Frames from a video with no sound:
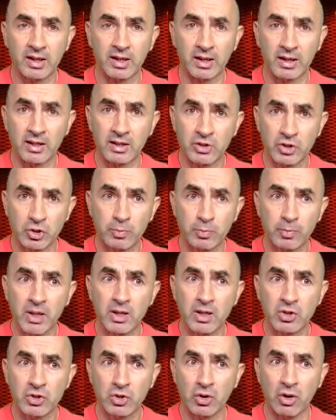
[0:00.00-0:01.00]
He
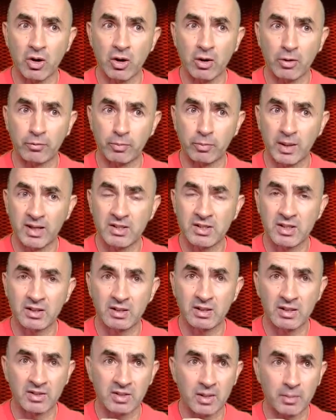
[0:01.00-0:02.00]
speaks of blessed
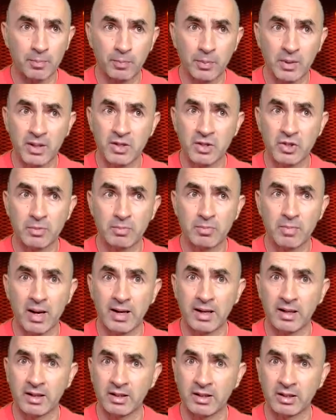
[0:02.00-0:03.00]
is the
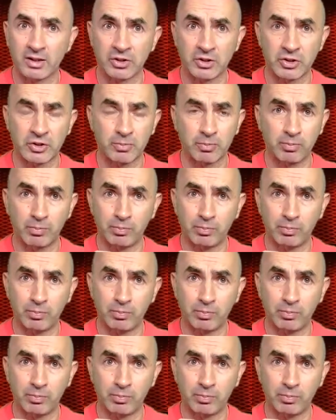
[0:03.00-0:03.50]
peacemakers,